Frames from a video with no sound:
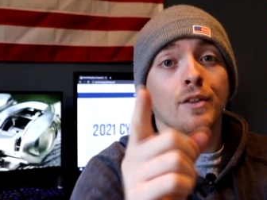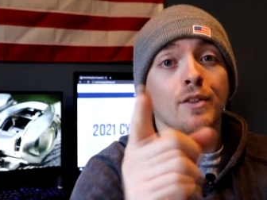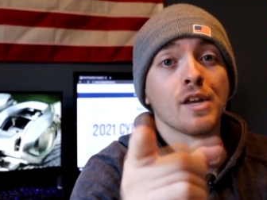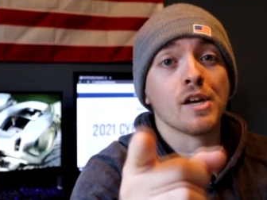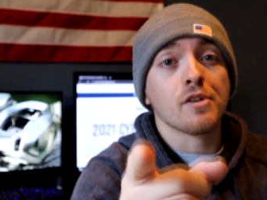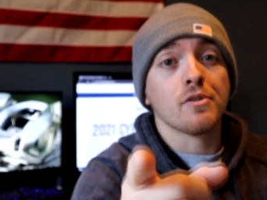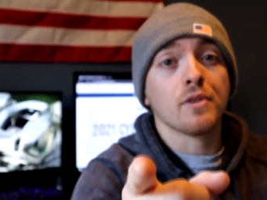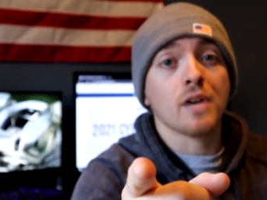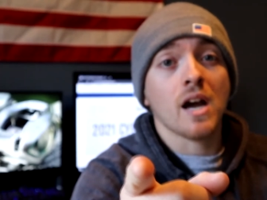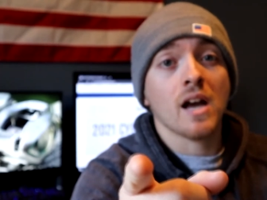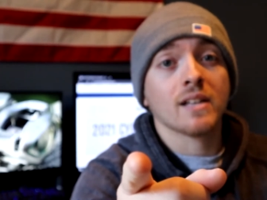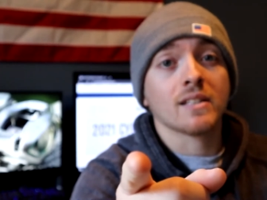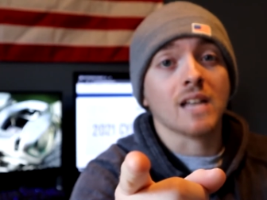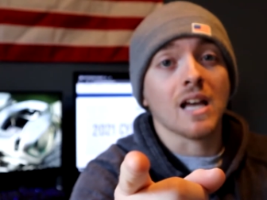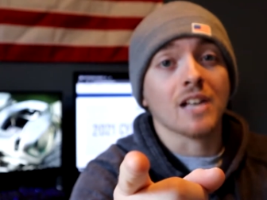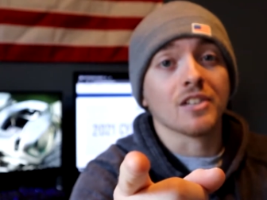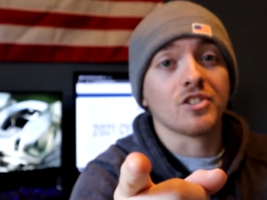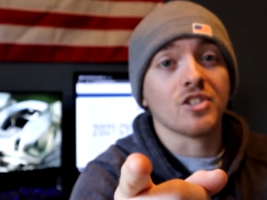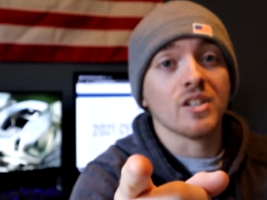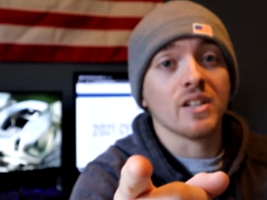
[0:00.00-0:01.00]
Thank you, guys.
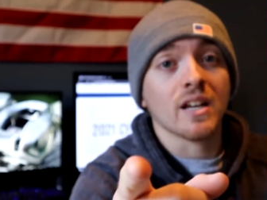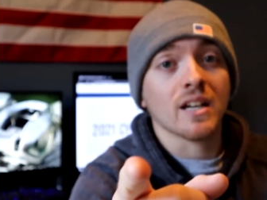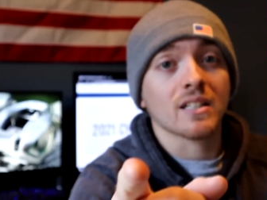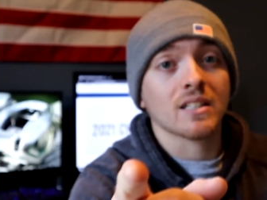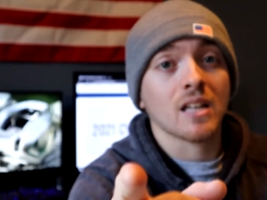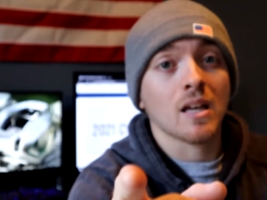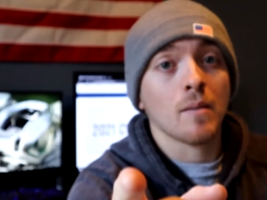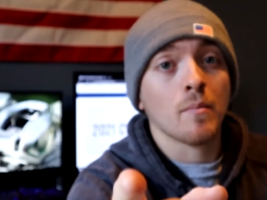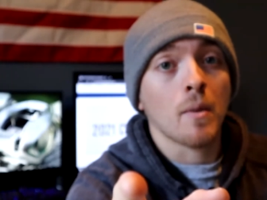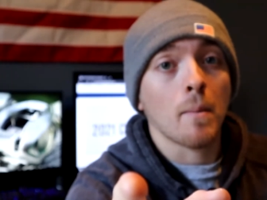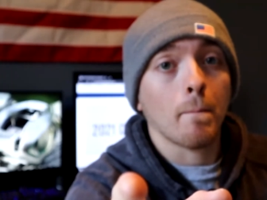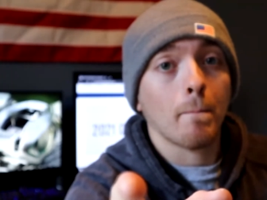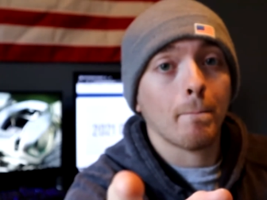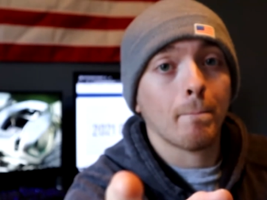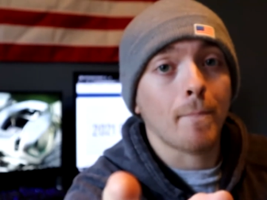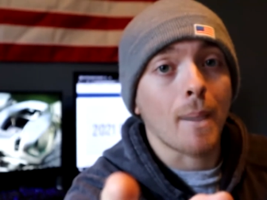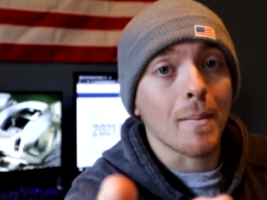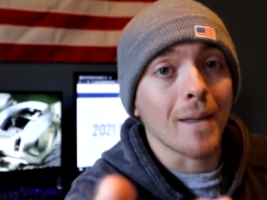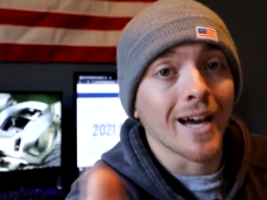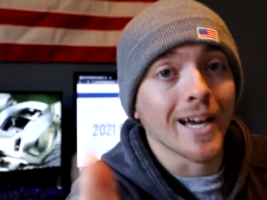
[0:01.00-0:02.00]
I'll see you next time.
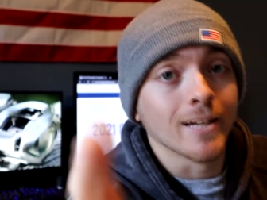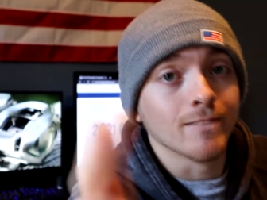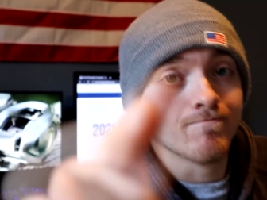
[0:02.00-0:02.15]
Bye-bye.